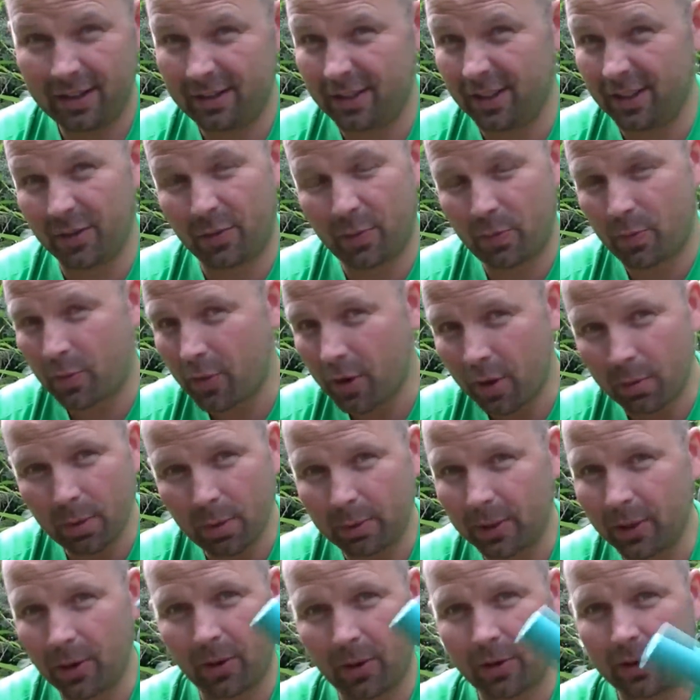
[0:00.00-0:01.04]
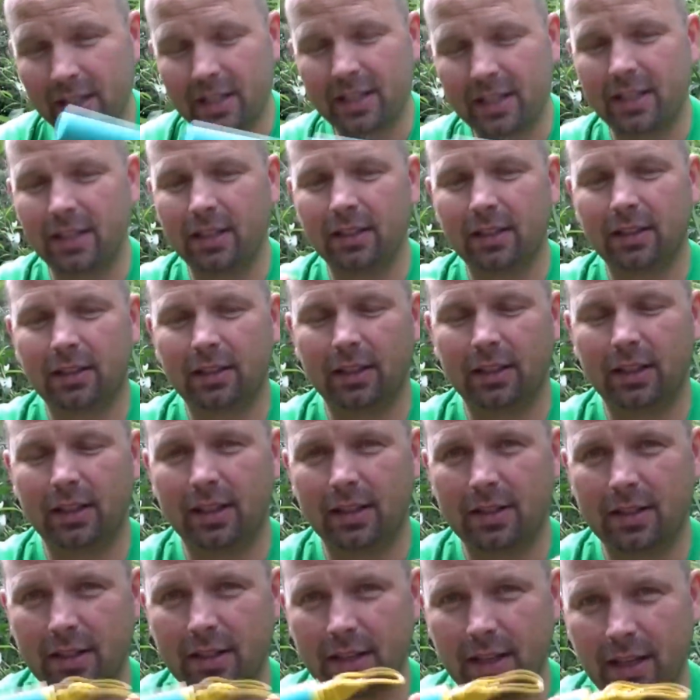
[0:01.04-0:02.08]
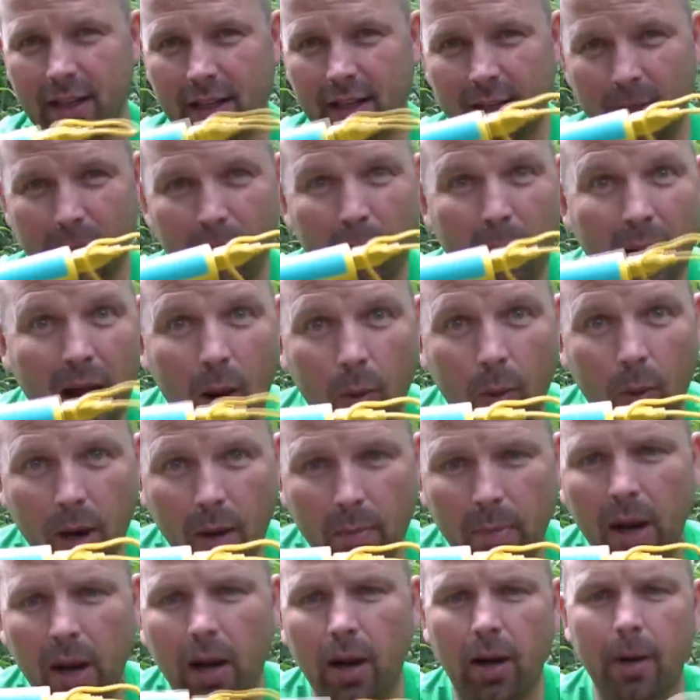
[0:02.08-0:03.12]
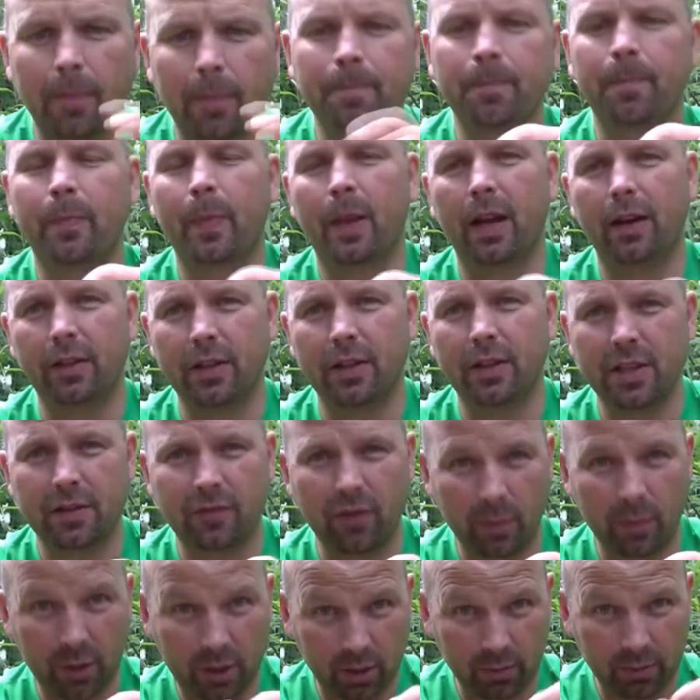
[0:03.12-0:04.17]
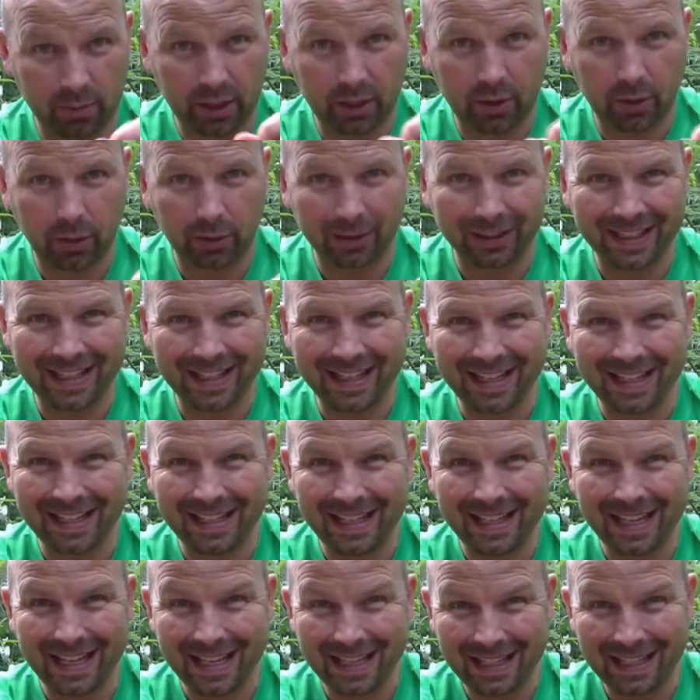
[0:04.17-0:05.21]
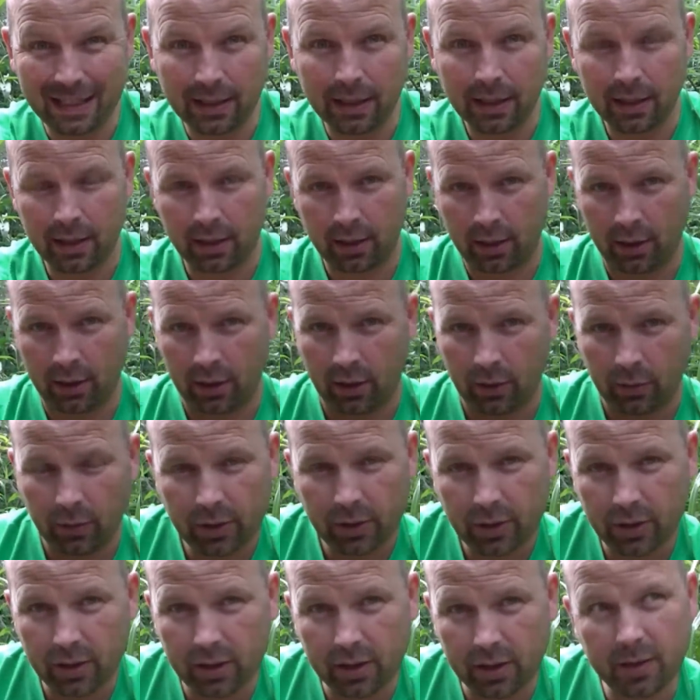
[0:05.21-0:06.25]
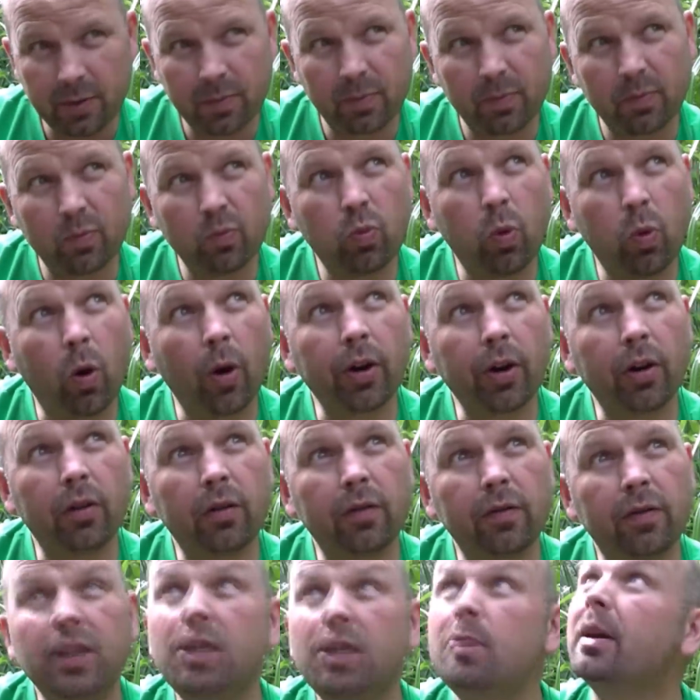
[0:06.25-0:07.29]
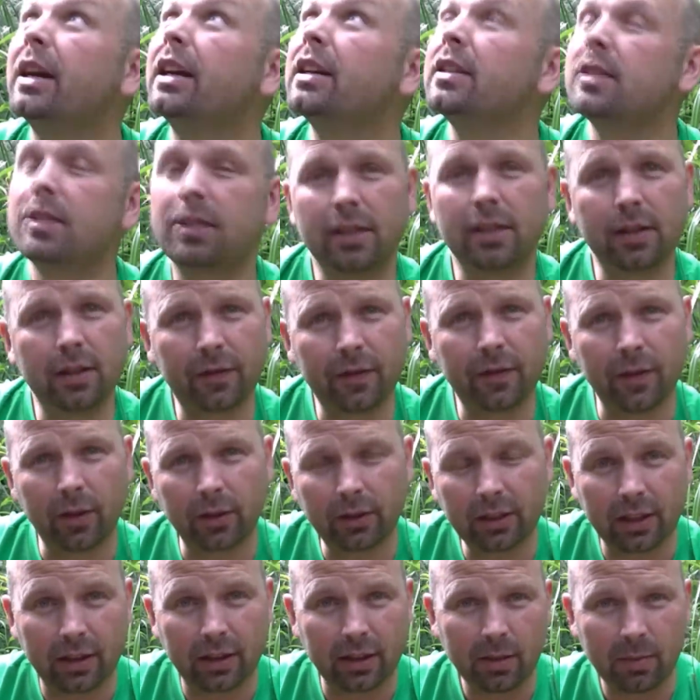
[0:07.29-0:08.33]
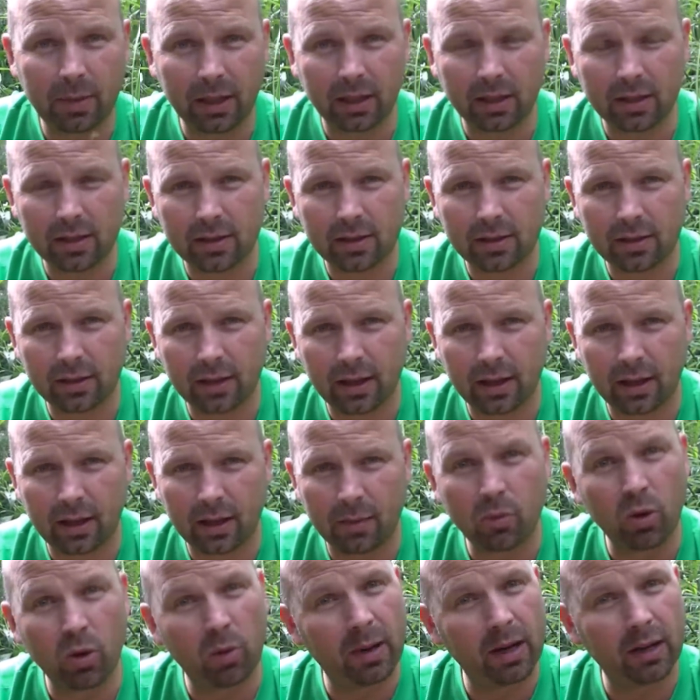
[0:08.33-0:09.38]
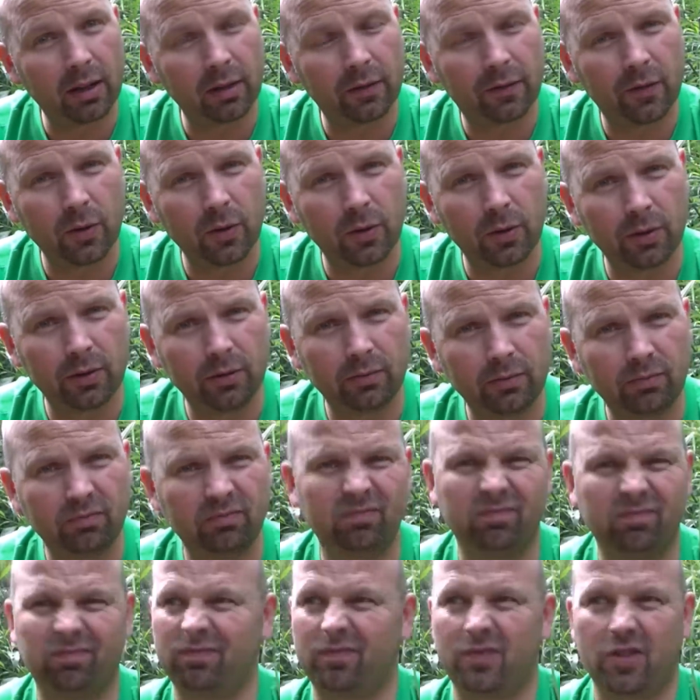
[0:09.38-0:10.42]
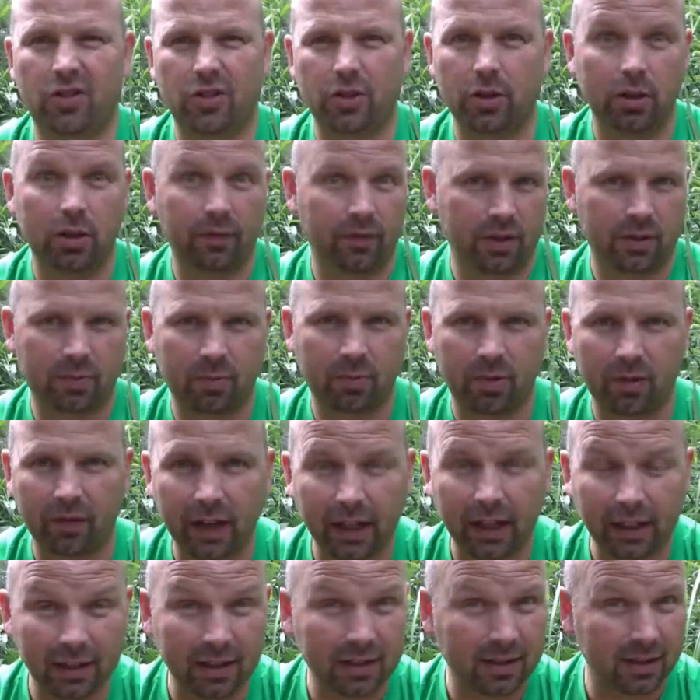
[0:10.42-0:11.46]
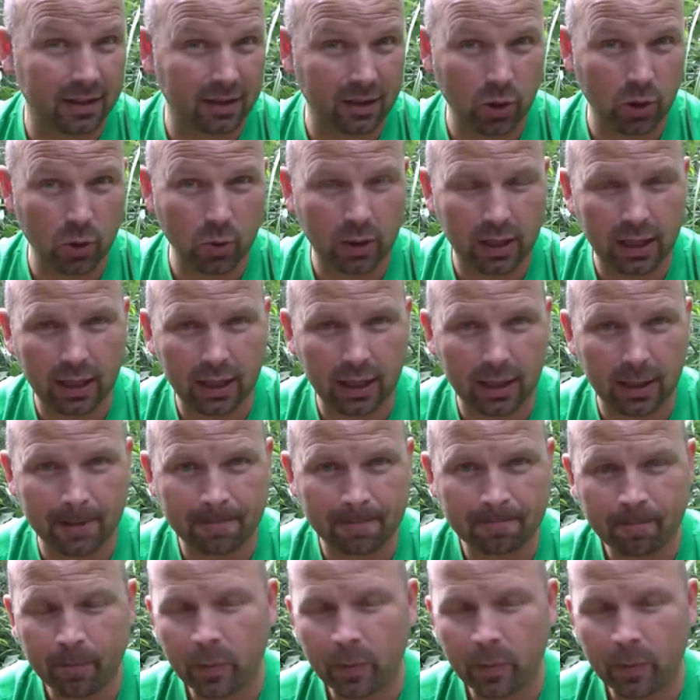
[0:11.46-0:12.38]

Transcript: You've probably already seen it. It's a power bar. This is from a company called E E, which is one of the biggest, if not the biggest, uh, mobile phone service providers in the U K.